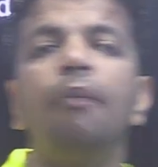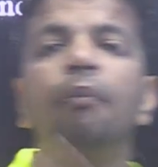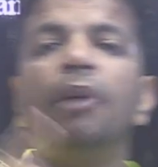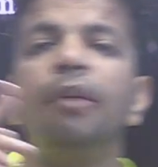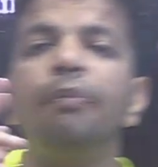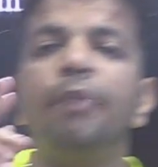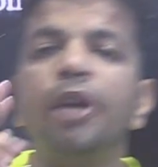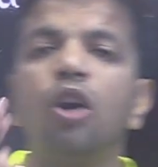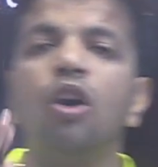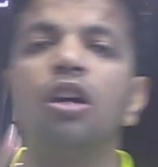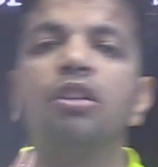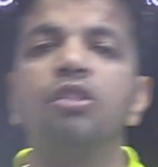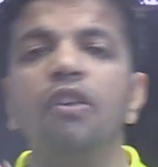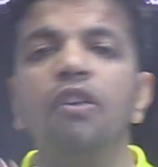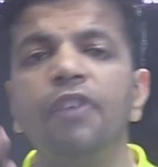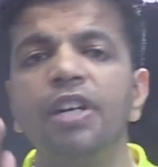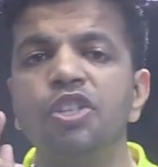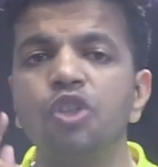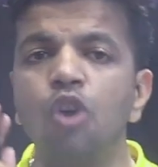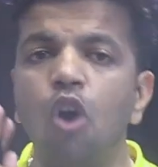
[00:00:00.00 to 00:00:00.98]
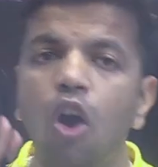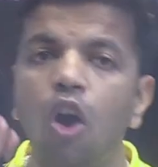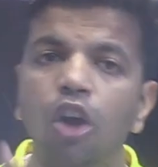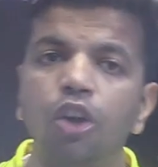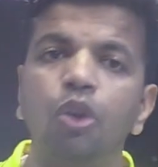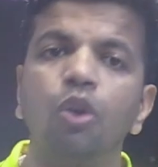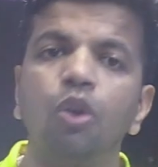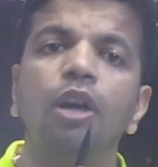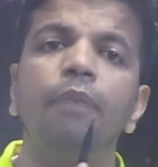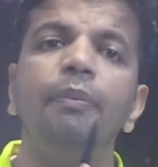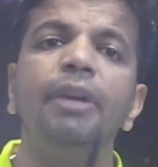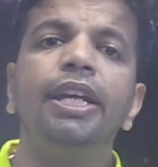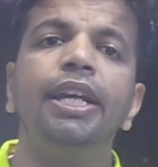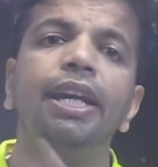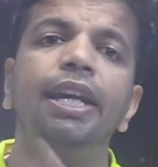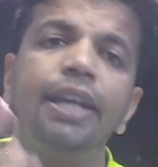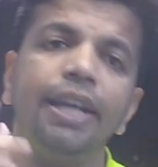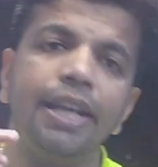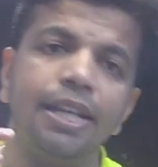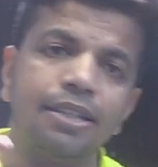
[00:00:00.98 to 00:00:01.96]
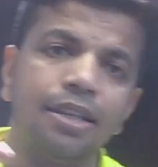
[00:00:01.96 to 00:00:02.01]
but because of its auto committed
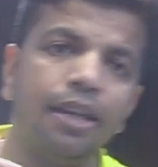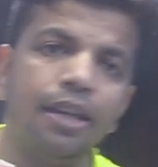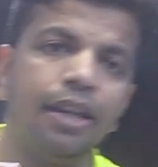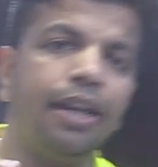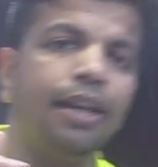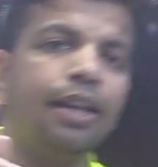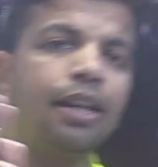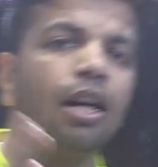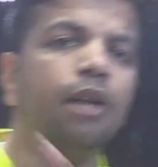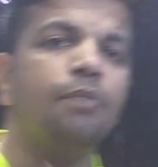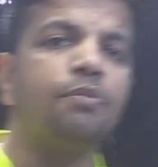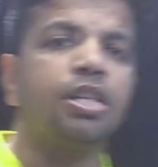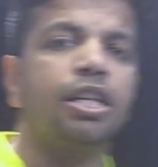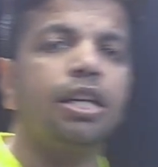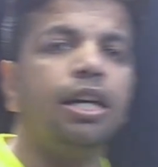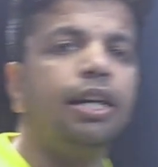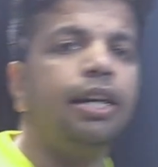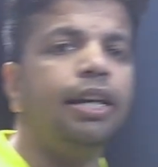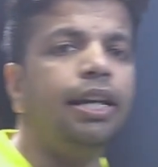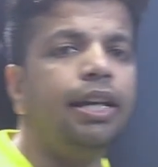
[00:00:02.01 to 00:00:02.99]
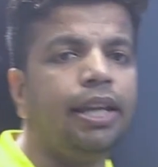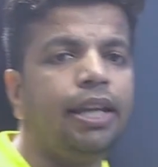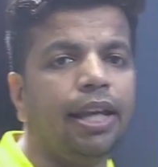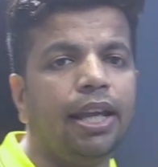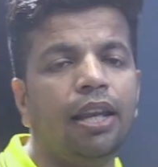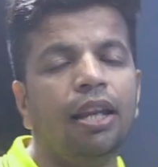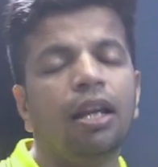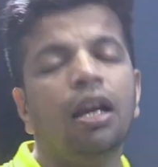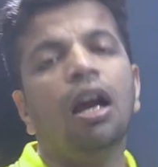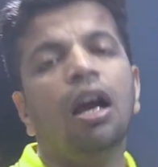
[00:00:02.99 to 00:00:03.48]
nature, it comes in a DDL.